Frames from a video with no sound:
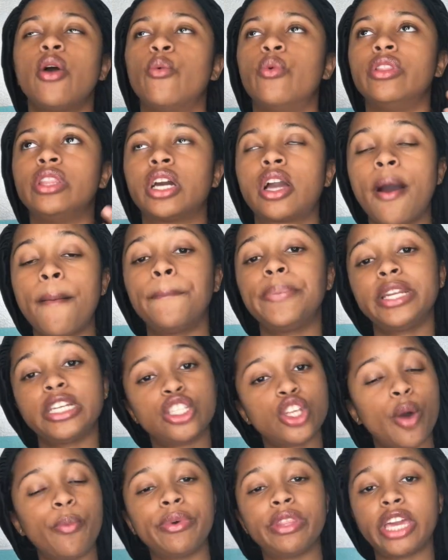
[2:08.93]
When the company
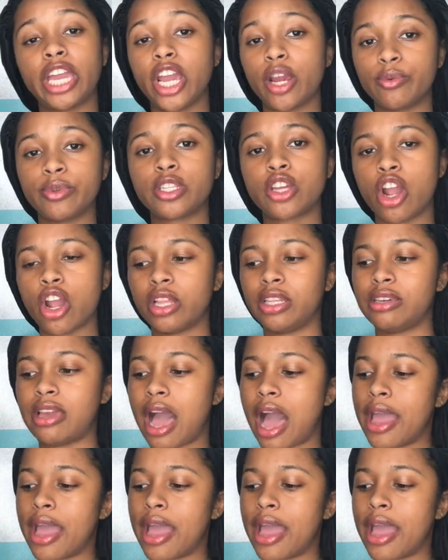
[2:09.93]
told me the hair was curly,